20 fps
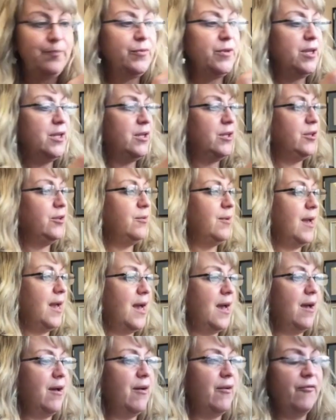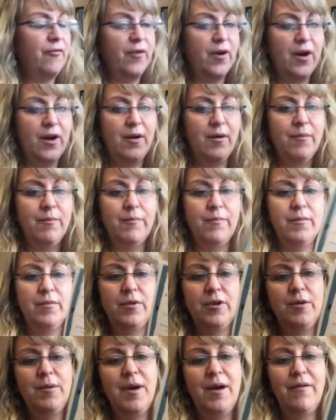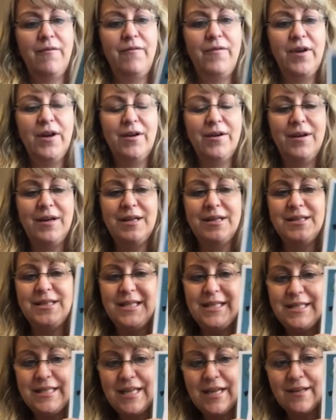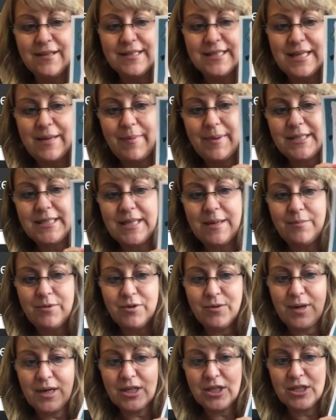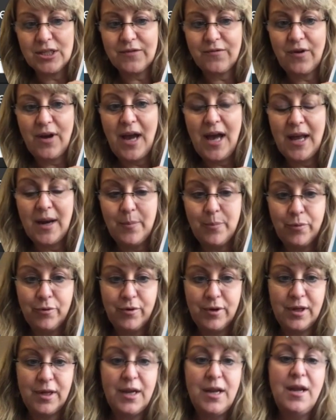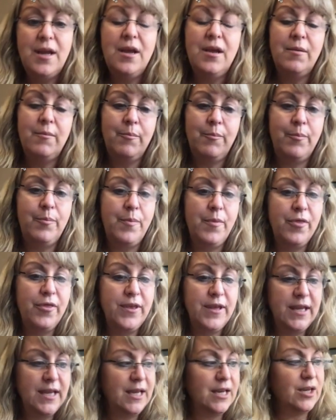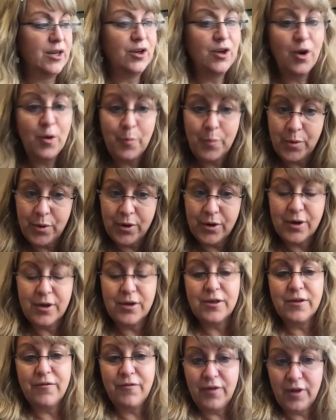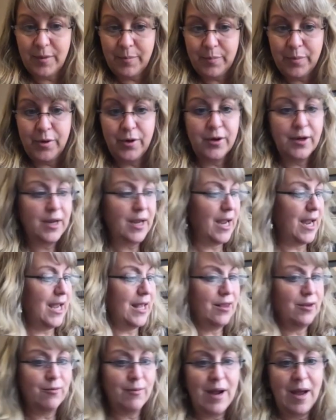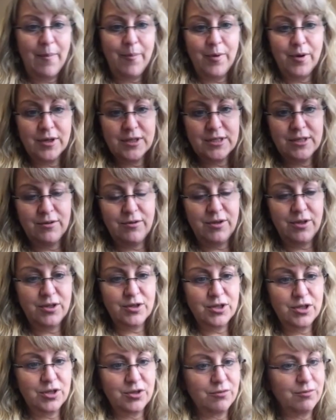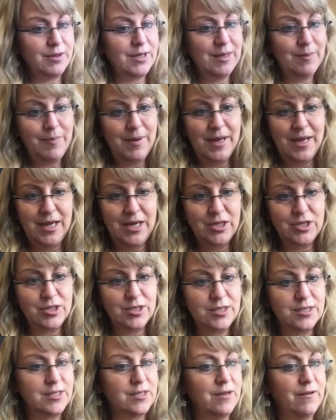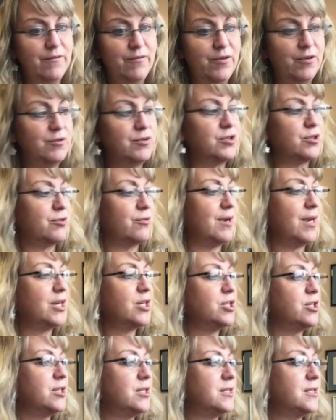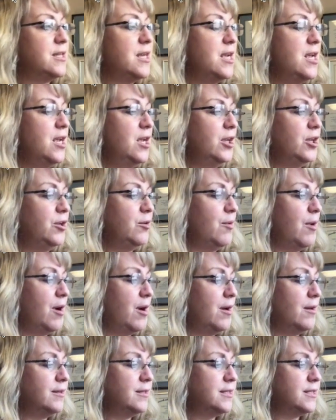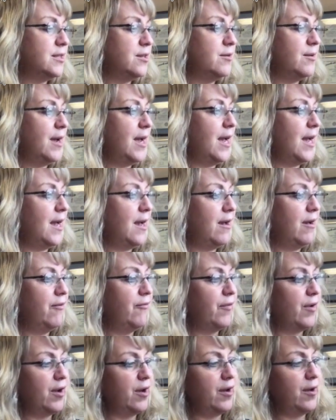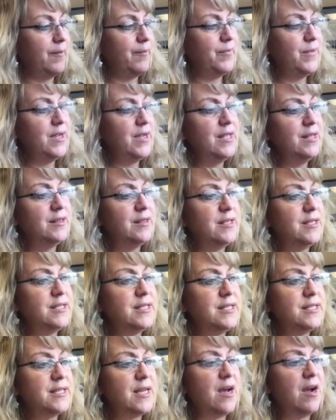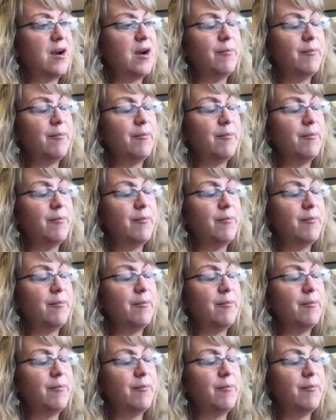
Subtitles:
you have very detailed step-by-step directions for how to print the notebook, the flipbook, and the wrap book. So there's 3 pages of those directions. You also have this is our